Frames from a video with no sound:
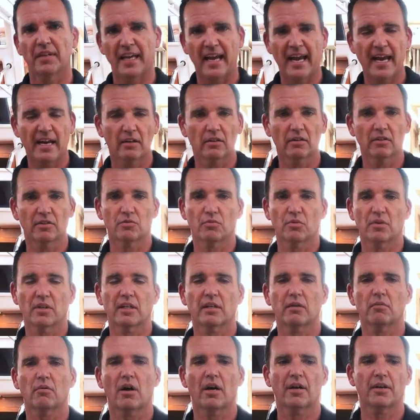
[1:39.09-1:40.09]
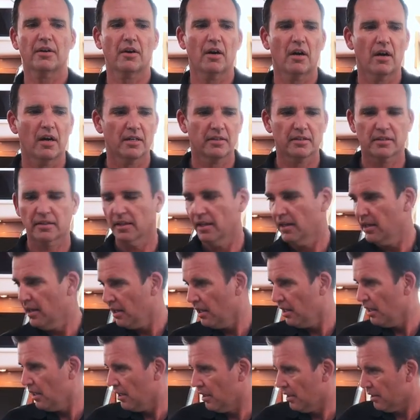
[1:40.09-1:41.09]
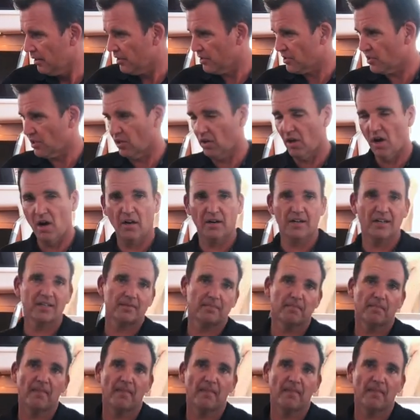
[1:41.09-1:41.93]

The angle is really quite nice. The salon is